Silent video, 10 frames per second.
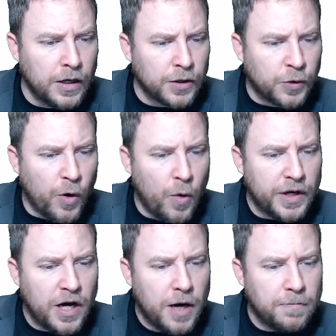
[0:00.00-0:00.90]
Growing
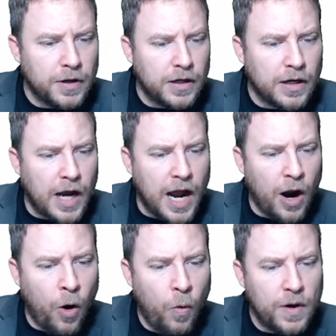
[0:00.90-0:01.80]
up, I
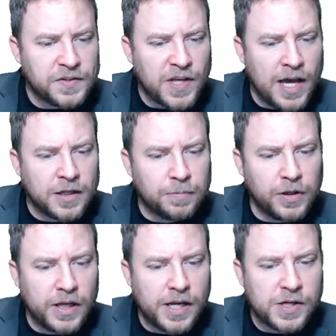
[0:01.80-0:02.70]
always had to
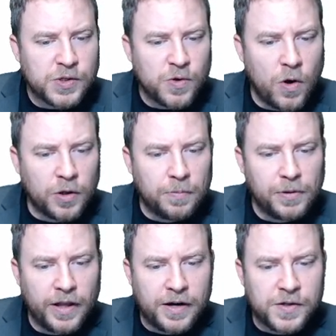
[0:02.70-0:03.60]
play stronger
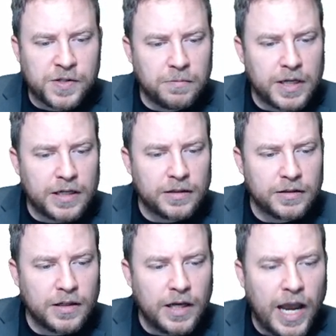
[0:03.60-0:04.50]
players than me.
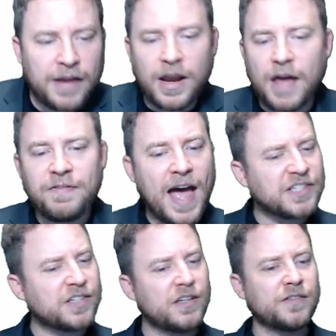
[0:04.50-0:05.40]
And
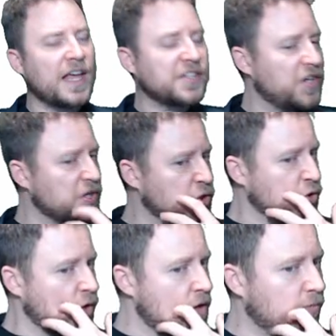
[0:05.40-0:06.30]
that's an
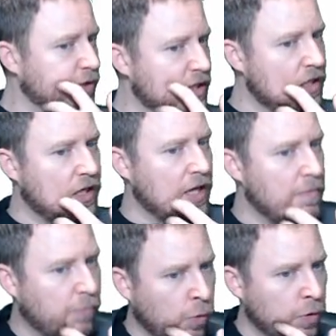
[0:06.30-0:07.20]
extremely
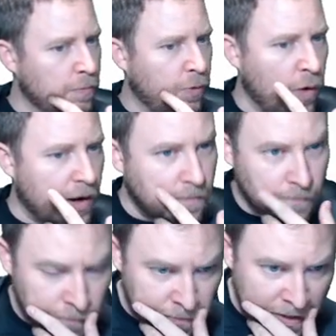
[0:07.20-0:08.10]
important point.
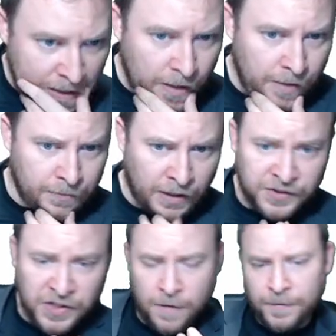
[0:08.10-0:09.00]

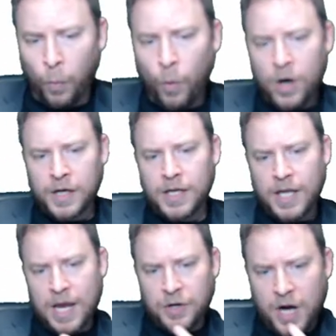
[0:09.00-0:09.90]
Because if you're working
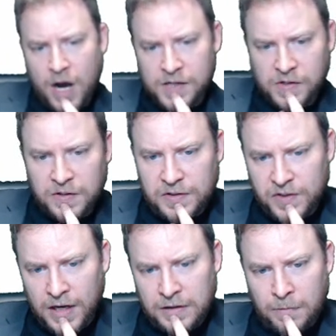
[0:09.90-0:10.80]
and you're constantly
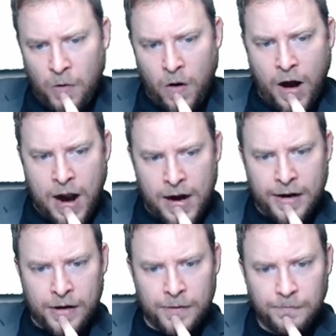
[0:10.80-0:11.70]
setting the bar
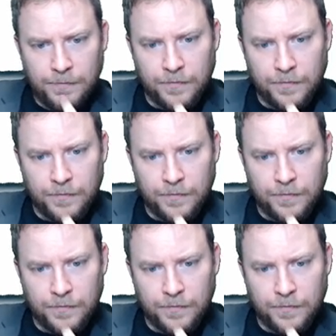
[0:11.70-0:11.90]
higher,